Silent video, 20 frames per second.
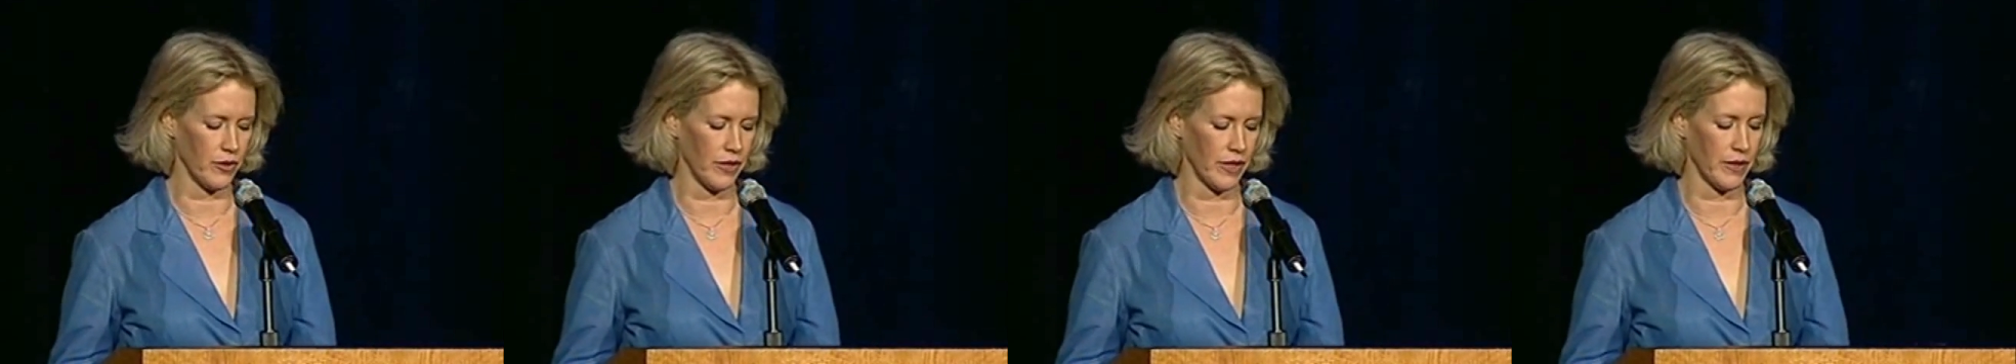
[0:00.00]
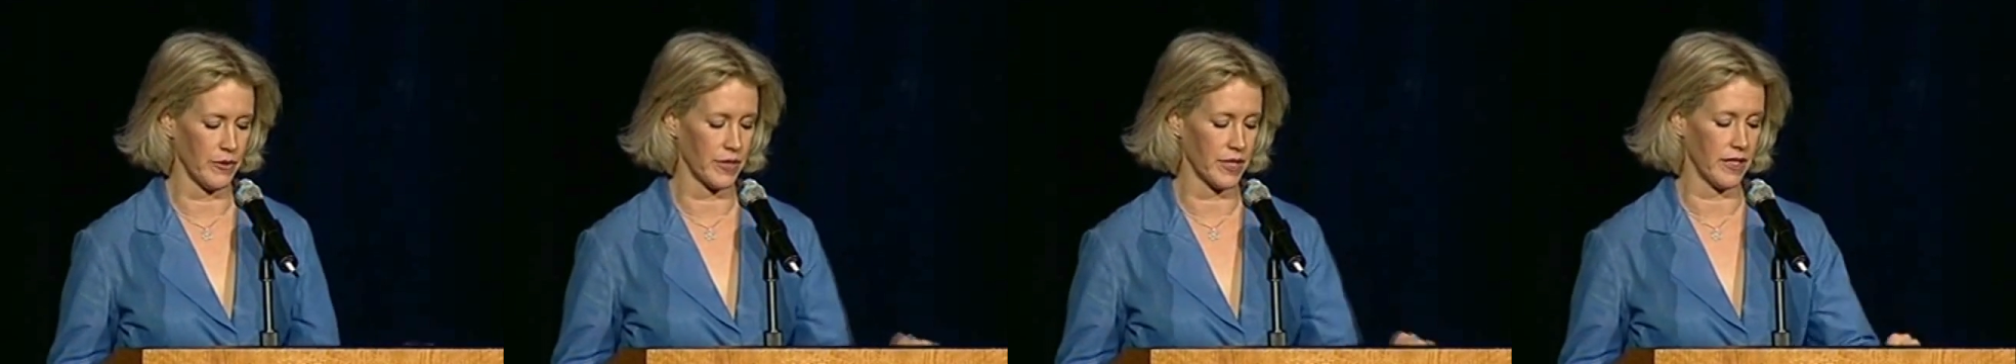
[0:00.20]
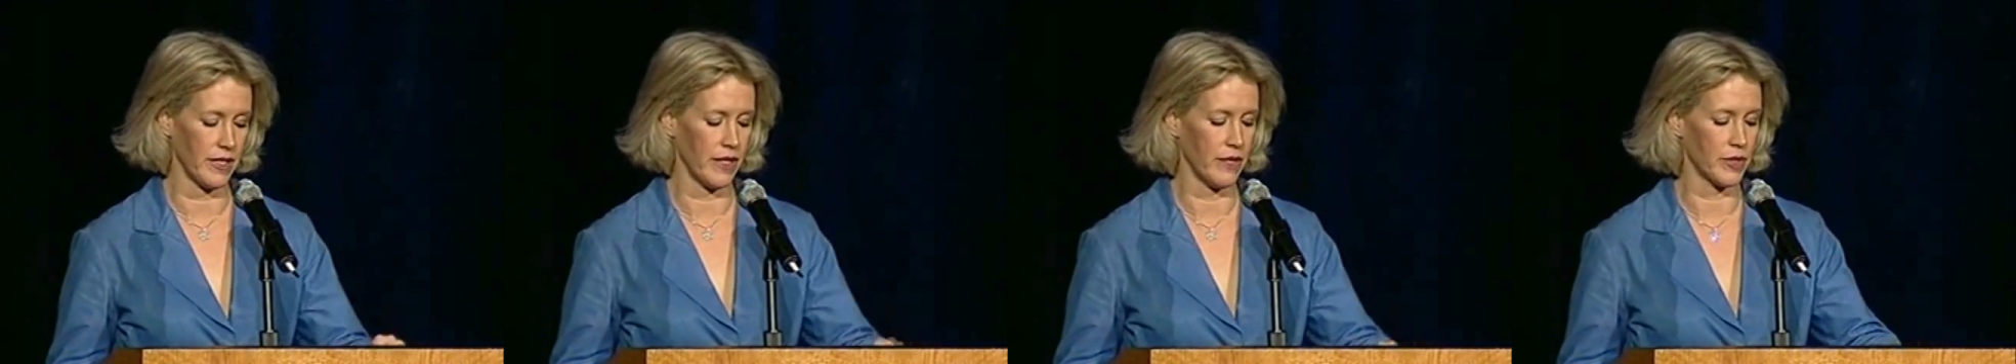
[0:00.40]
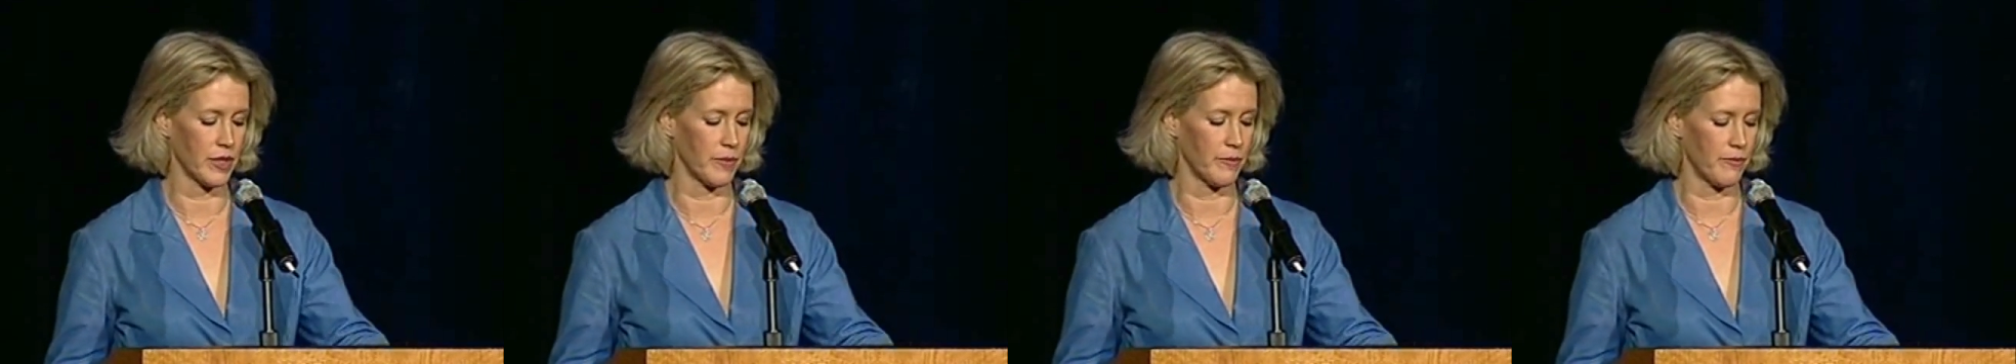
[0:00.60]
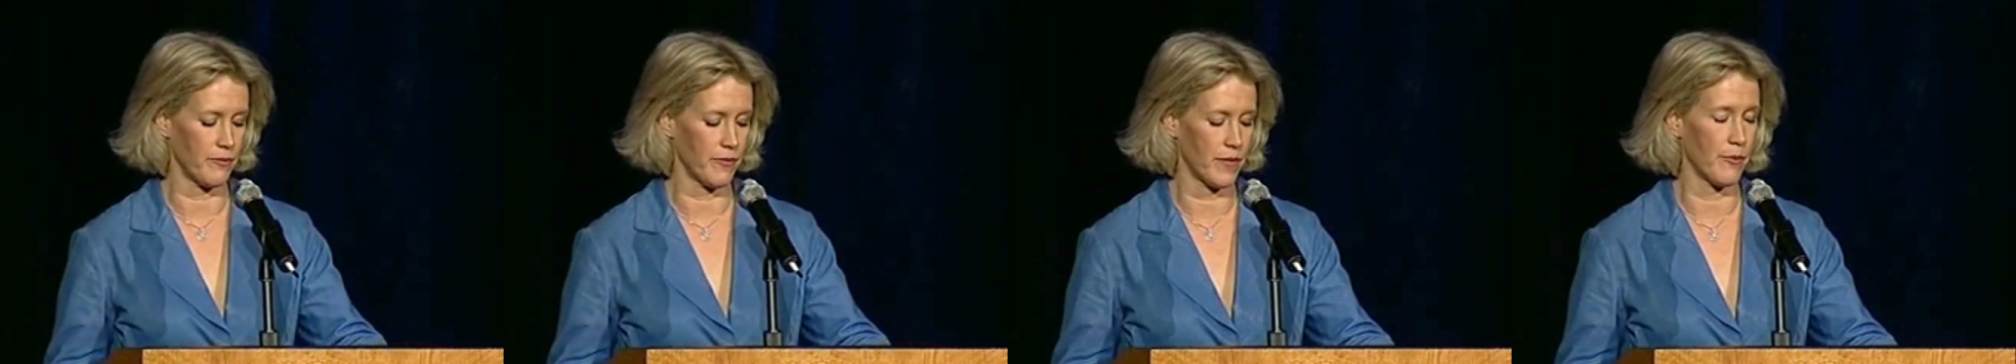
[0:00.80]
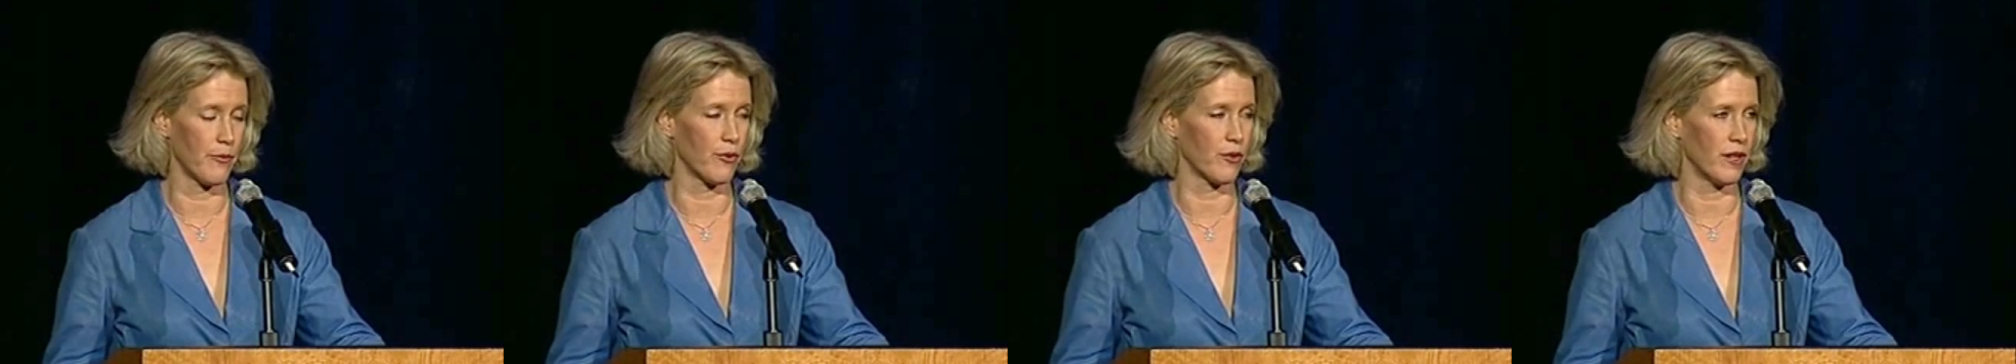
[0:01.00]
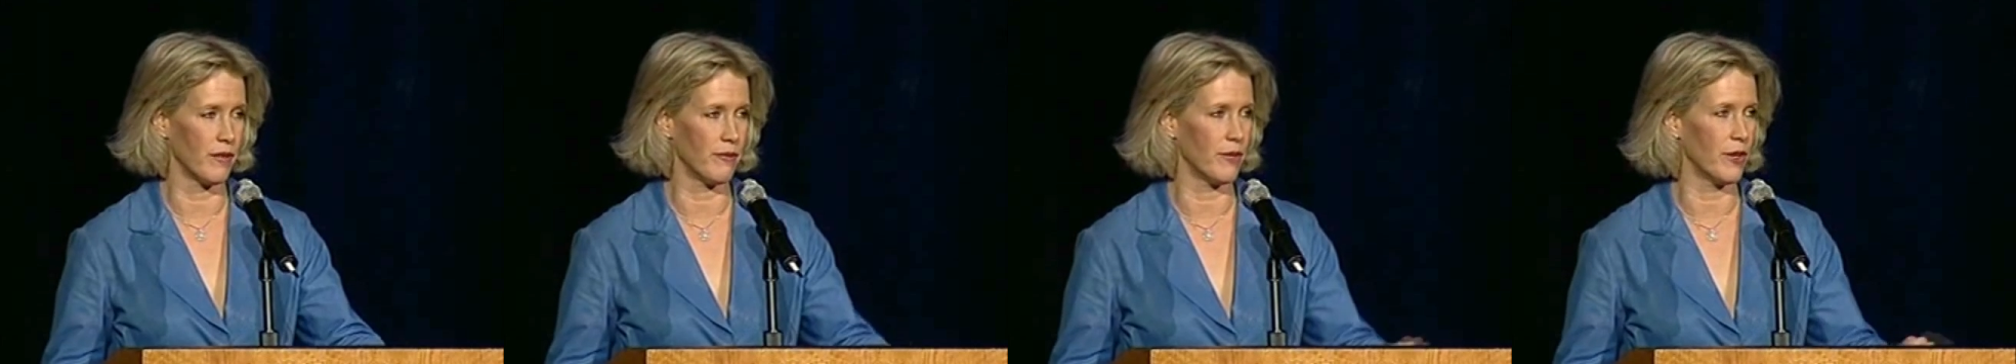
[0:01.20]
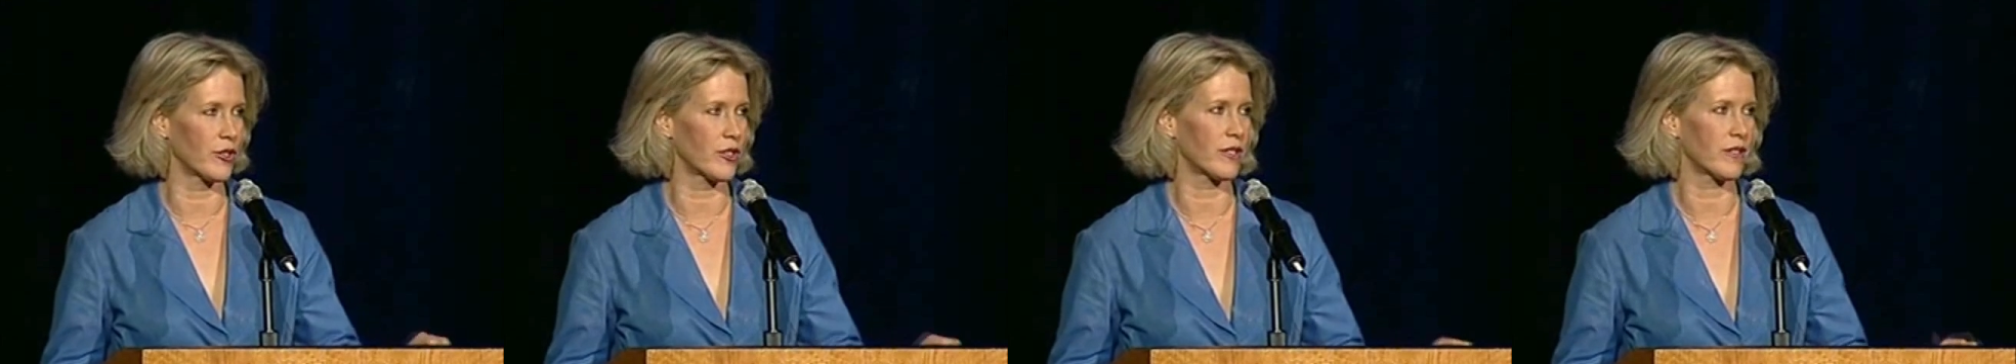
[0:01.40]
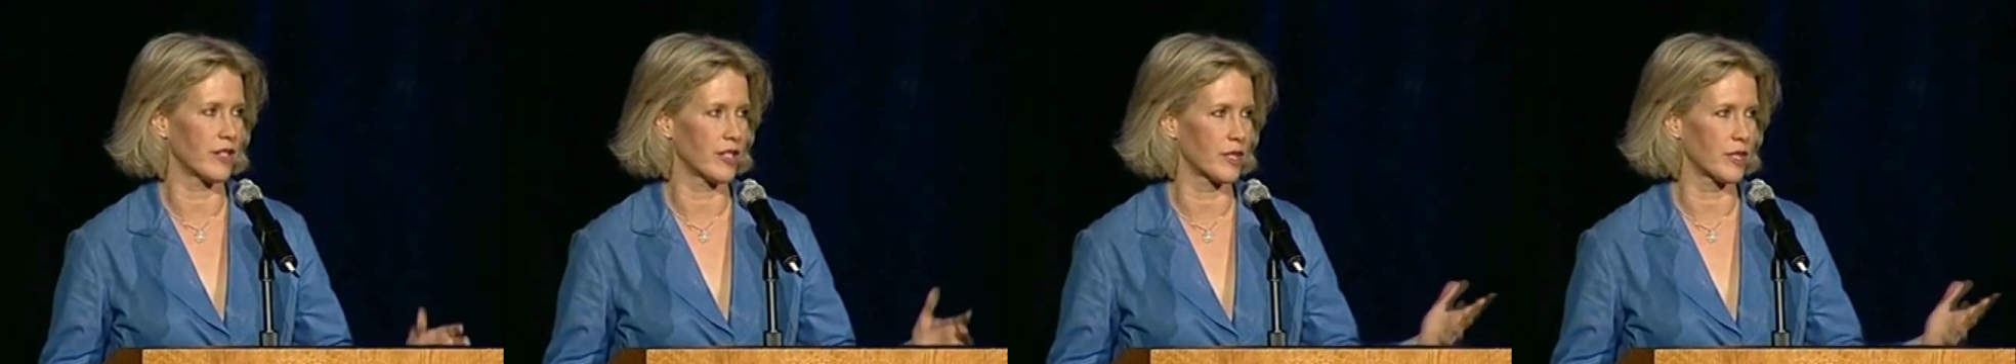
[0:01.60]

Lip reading: He was the